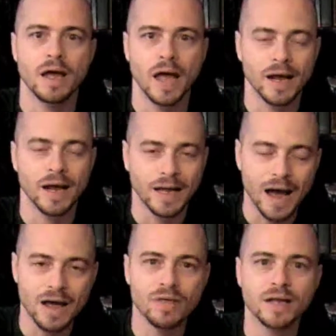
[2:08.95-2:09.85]
a
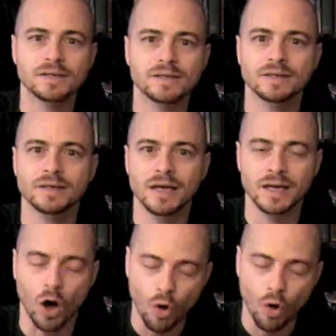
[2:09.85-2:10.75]
guy that
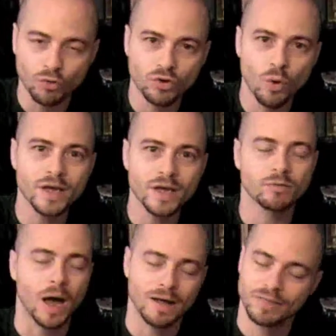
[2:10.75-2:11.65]
also is,
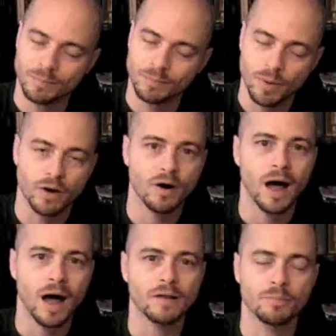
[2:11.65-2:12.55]
I think, better
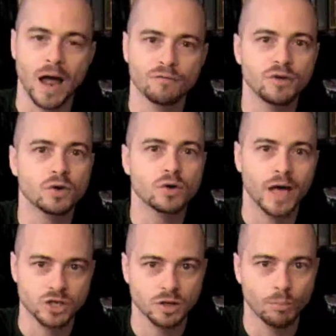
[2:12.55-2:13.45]
out of the backfield
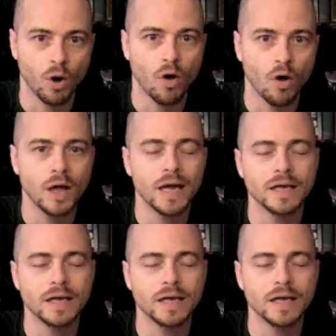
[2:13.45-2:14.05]
catching the ball.